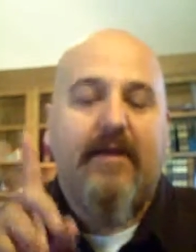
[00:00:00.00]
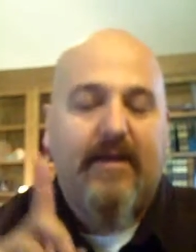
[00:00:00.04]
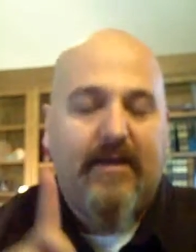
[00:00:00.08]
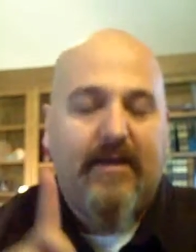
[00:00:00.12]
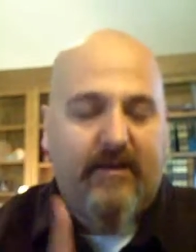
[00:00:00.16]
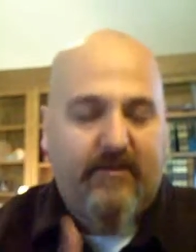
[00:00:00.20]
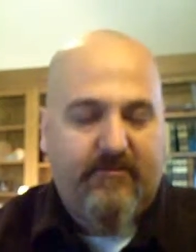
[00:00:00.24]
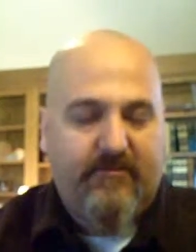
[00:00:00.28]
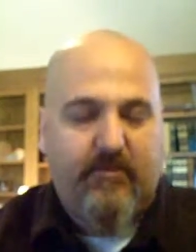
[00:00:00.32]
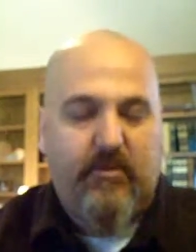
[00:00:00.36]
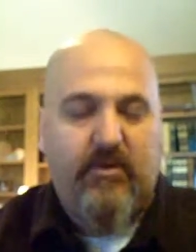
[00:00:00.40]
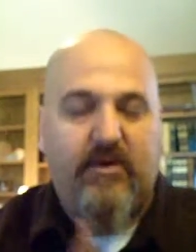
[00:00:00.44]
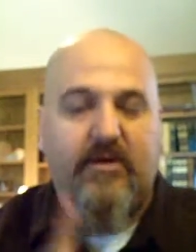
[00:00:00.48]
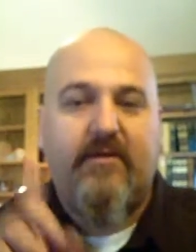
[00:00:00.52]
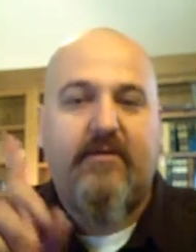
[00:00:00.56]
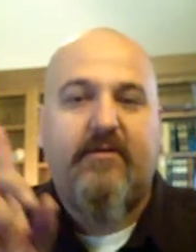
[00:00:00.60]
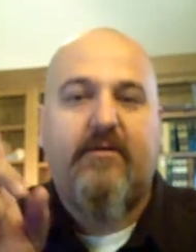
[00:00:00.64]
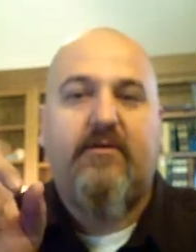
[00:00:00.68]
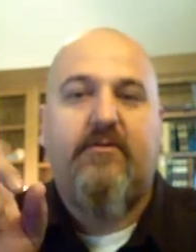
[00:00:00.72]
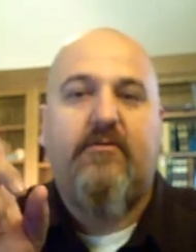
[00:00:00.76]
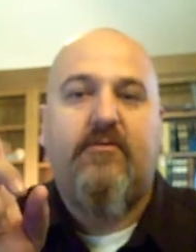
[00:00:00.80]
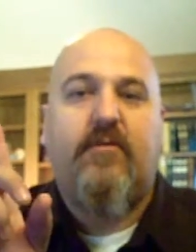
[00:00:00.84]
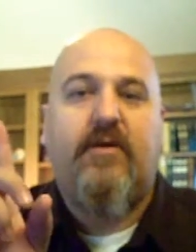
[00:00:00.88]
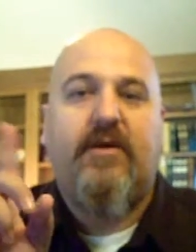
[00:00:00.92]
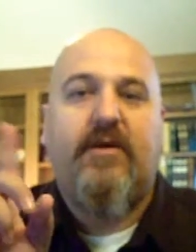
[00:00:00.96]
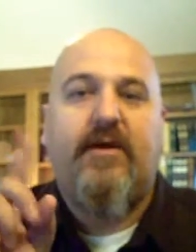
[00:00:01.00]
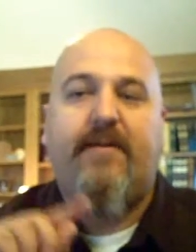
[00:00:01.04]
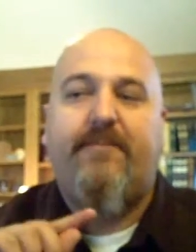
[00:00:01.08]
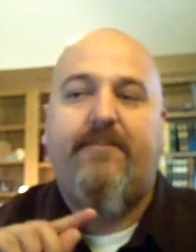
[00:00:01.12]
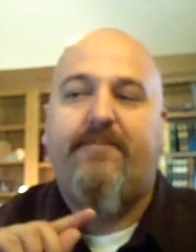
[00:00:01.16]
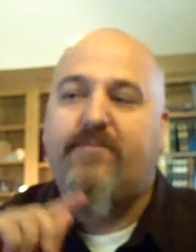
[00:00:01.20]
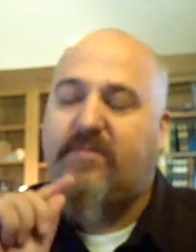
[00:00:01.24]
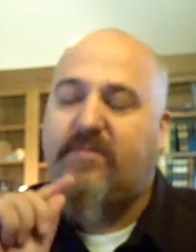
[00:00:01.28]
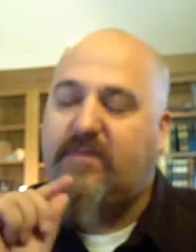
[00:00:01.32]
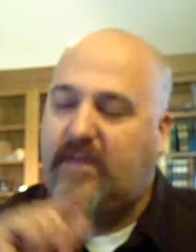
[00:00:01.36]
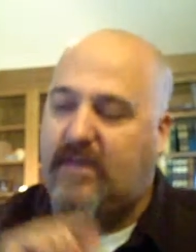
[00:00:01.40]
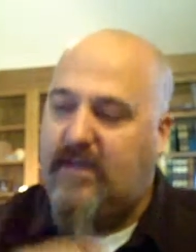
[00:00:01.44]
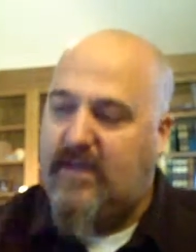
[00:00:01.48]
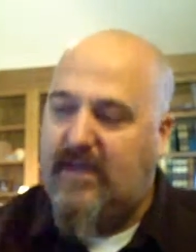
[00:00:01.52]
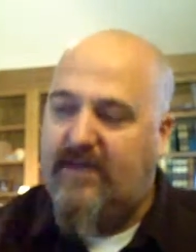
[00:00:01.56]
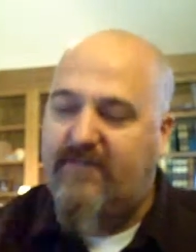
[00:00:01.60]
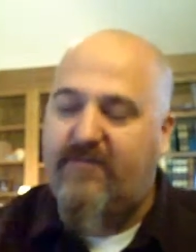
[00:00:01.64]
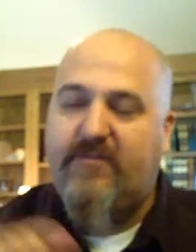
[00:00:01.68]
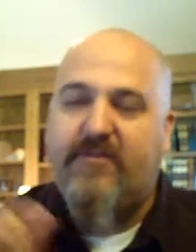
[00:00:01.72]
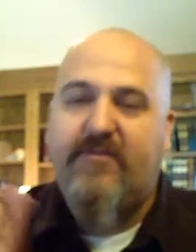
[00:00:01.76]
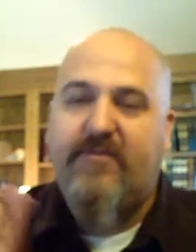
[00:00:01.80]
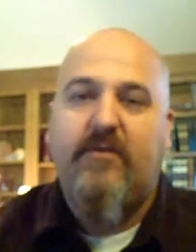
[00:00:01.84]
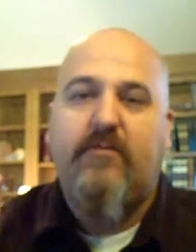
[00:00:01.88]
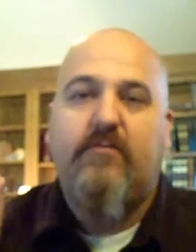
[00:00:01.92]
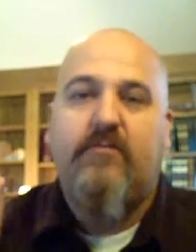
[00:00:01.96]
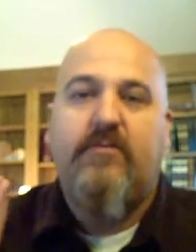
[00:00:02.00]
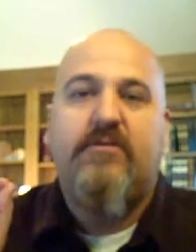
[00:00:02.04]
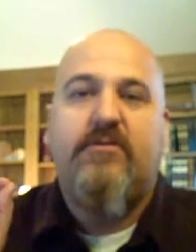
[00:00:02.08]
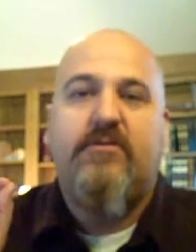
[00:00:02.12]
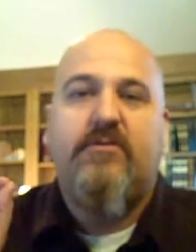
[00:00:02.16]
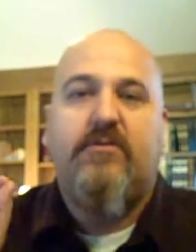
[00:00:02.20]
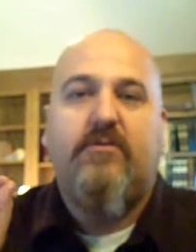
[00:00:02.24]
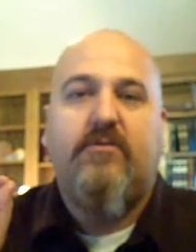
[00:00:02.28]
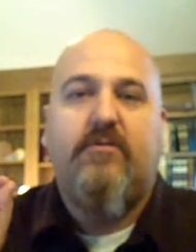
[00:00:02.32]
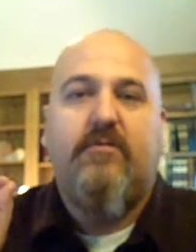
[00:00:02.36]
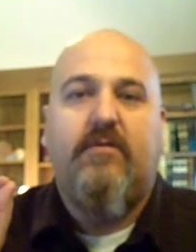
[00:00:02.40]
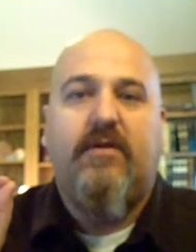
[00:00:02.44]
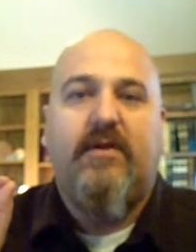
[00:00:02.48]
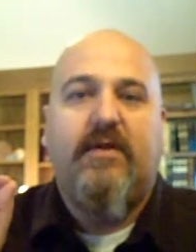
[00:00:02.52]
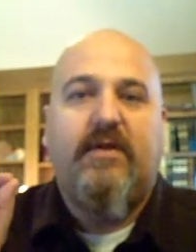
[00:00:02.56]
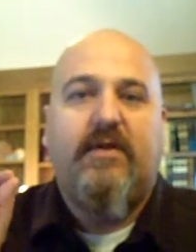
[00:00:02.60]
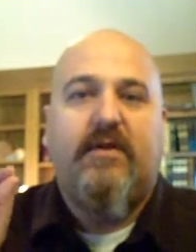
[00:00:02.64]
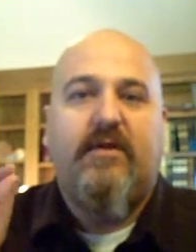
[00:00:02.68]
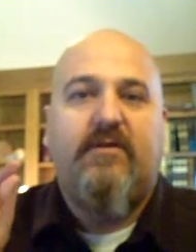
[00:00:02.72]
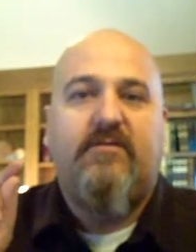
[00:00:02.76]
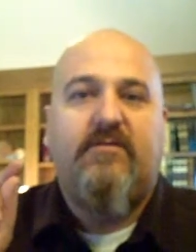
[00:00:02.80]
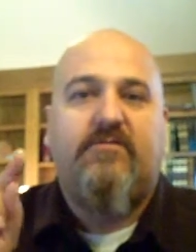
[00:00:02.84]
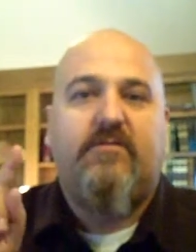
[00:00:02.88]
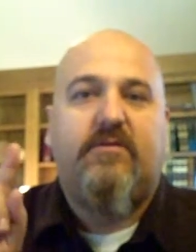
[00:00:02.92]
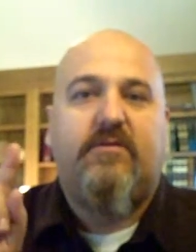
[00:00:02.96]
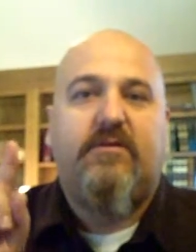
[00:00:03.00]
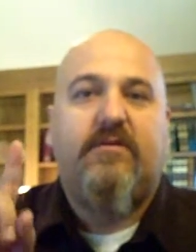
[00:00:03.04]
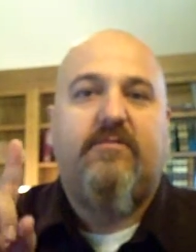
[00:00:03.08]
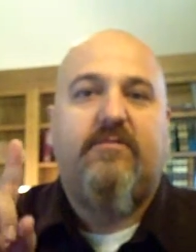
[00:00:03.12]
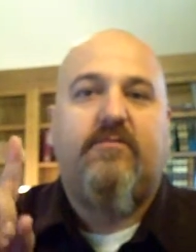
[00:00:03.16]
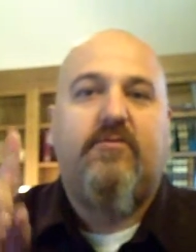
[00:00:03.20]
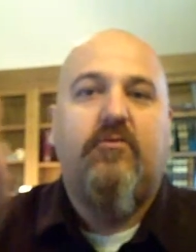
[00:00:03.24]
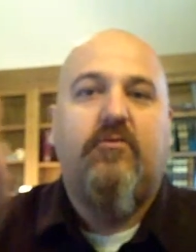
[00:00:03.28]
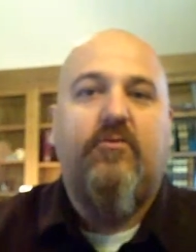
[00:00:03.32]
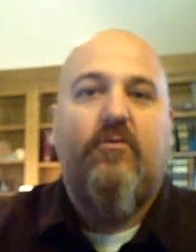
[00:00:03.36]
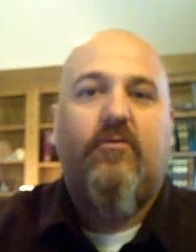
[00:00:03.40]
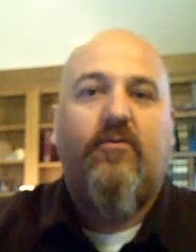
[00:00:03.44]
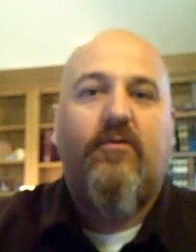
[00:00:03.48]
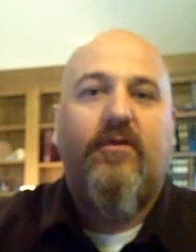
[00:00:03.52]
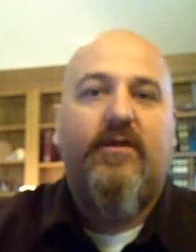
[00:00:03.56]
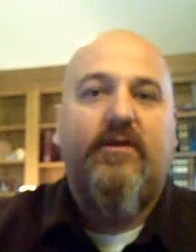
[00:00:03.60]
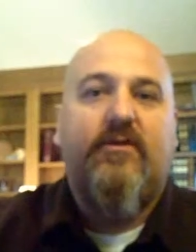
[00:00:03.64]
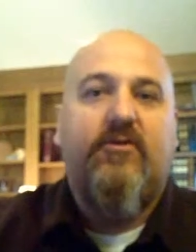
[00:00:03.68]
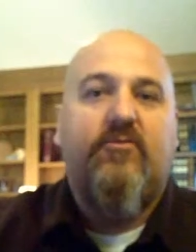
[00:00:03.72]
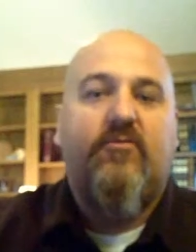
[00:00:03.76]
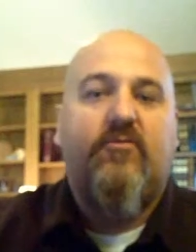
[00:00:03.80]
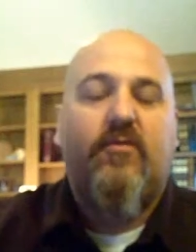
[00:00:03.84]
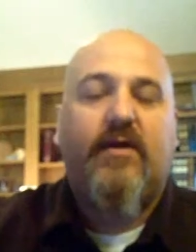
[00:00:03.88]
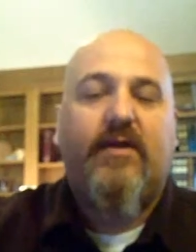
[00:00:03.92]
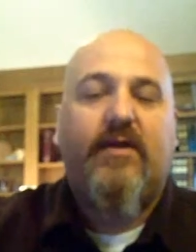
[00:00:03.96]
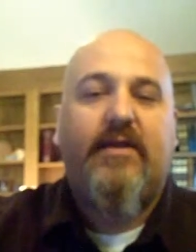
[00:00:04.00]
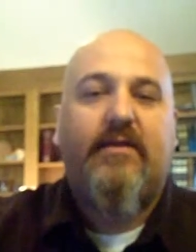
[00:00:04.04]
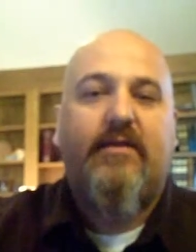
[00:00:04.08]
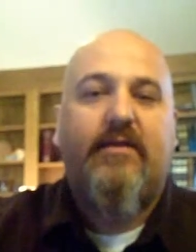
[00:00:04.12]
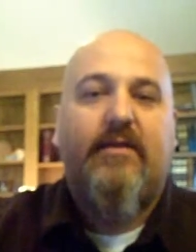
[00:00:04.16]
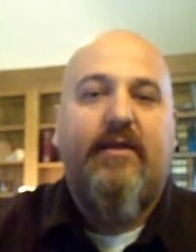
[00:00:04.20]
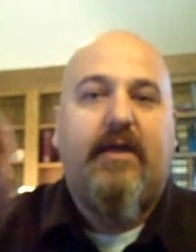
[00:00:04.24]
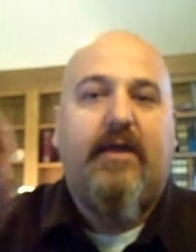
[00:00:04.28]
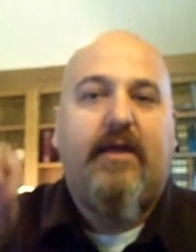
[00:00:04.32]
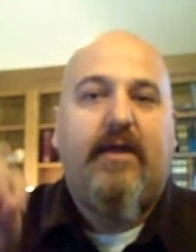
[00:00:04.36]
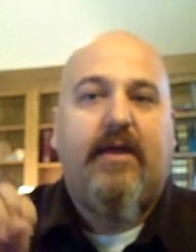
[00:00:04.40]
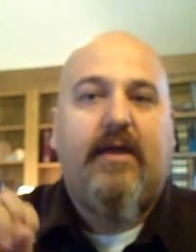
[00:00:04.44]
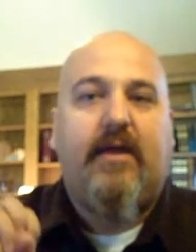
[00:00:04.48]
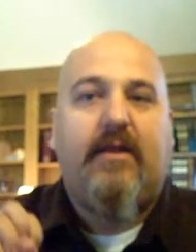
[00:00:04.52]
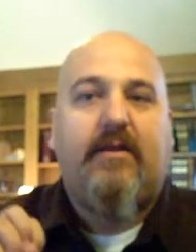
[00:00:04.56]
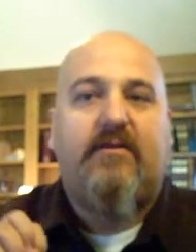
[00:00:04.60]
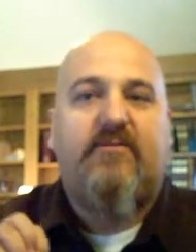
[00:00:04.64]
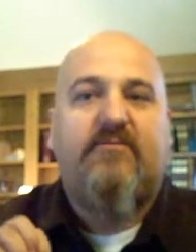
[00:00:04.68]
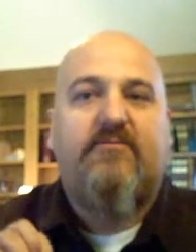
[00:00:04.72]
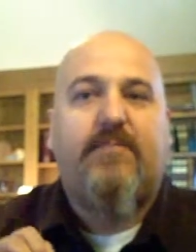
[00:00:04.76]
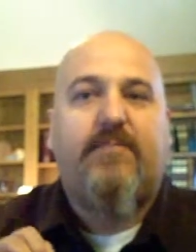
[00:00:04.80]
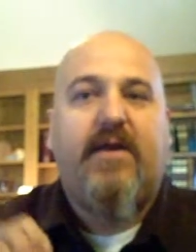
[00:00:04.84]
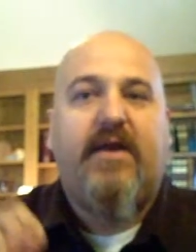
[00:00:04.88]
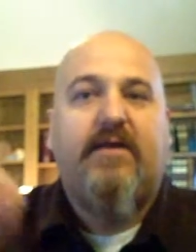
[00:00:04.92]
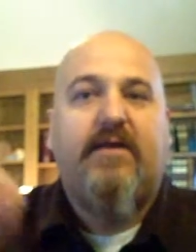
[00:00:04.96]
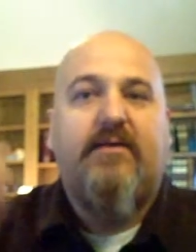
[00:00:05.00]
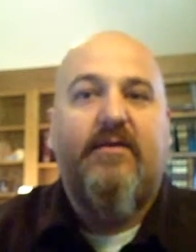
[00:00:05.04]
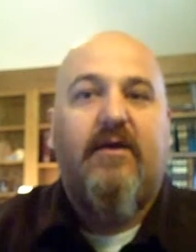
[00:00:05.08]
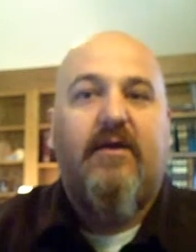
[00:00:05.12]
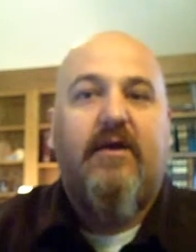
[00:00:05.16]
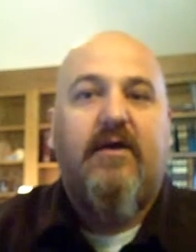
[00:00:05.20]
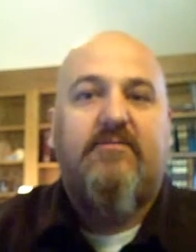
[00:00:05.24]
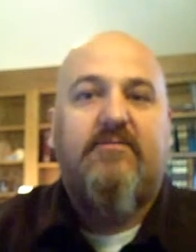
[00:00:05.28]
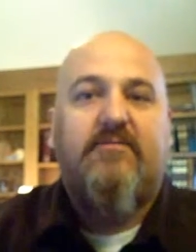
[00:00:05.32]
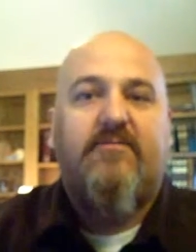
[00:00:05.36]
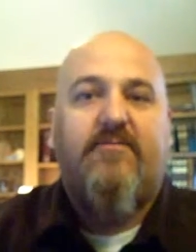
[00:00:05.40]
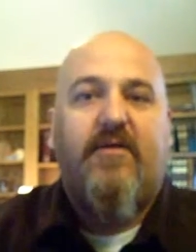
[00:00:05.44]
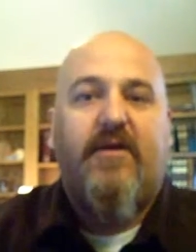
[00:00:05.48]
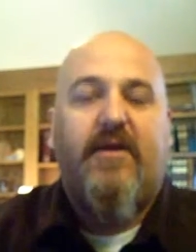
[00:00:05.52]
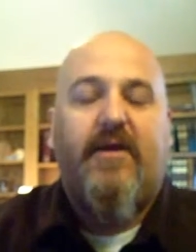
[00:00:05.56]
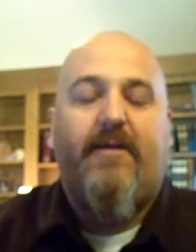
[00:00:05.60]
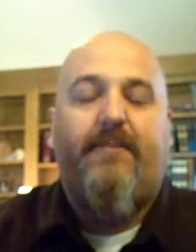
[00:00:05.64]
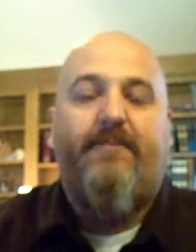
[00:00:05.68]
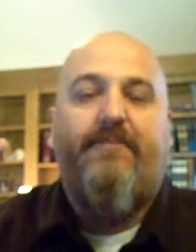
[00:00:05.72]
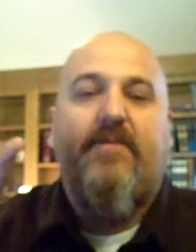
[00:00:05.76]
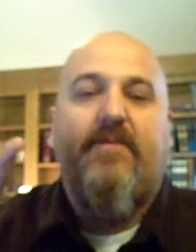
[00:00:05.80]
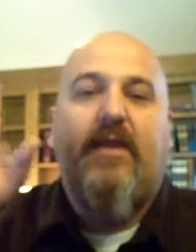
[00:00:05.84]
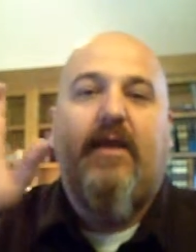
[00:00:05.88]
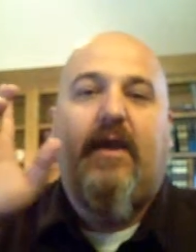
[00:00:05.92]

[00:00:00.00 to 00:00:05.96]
To put it another way, everything we do is to give glory and credit and expand God's fame.